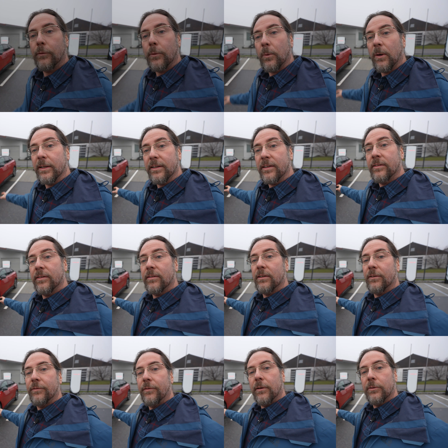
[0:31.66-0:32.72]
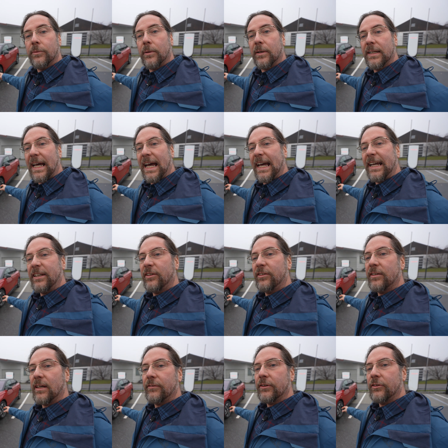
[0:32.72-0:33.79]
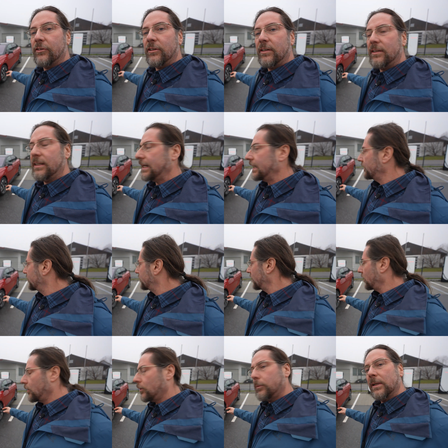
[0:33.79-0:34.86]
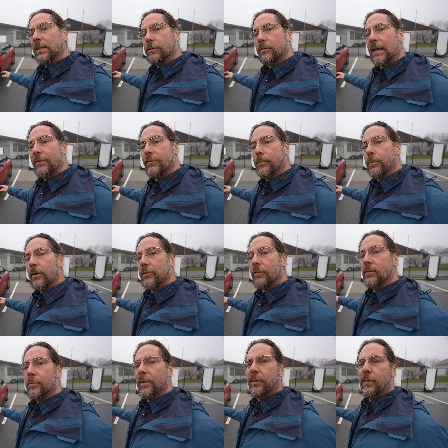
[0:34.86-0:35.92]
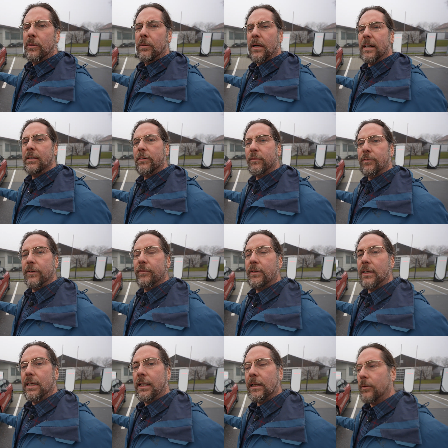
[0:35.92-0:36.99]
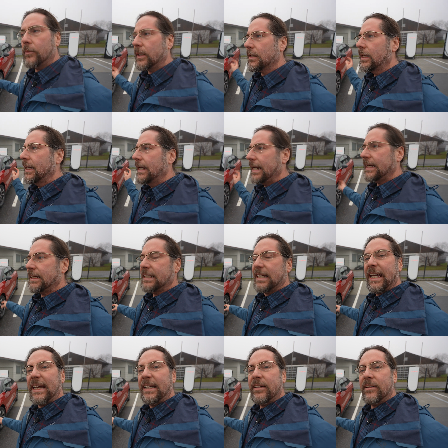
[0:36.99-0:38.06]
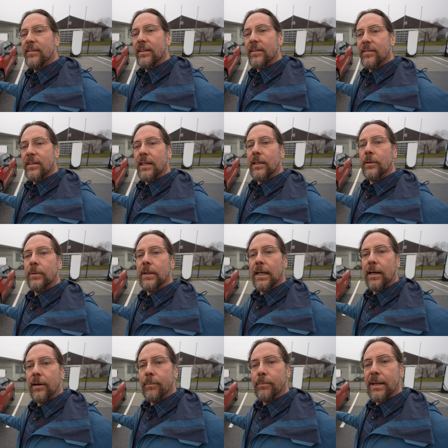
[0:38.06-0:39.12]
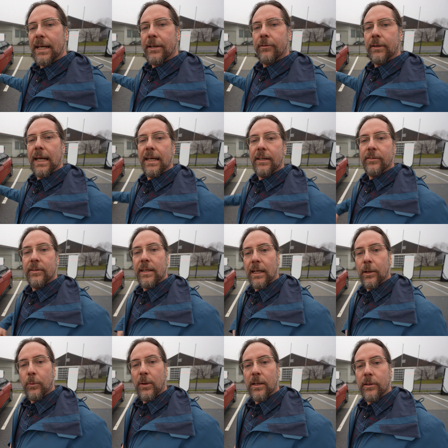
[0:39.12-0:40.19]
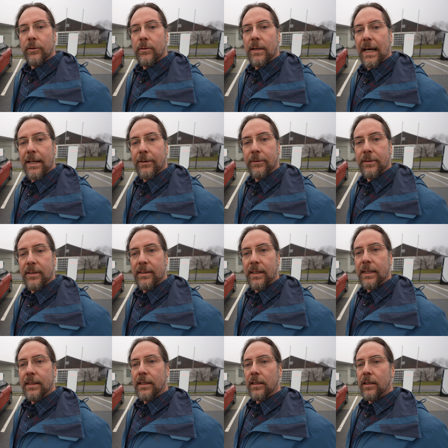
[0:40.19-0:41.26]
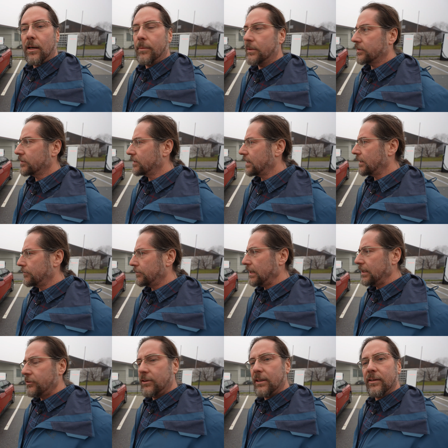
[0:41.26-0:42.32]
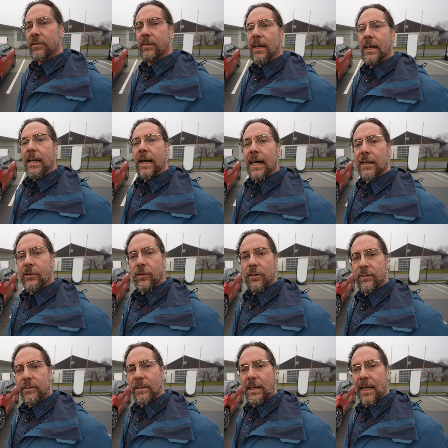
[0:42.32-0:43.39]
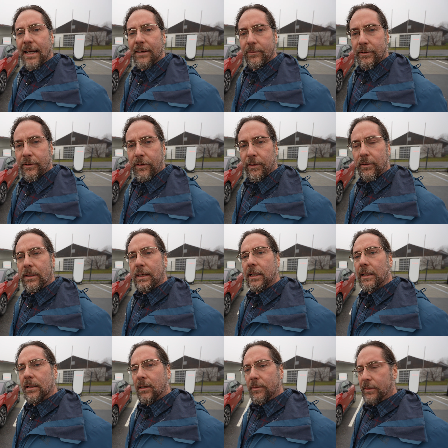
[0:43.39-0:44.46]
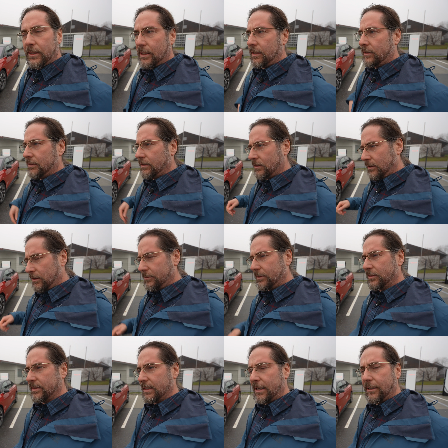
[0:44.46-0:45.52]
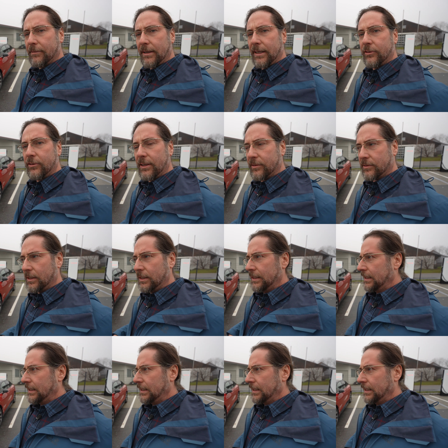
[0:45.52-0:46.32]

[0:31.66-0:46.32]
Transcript: everyone, this is the Volkswagen Id.7 GTX, the all-wheel drive version with 250 kilowatt and an 86 kilowatt hour battery, and today we're going to do 110 kilometers an hour range test. I just did 130 kilometers an hour range test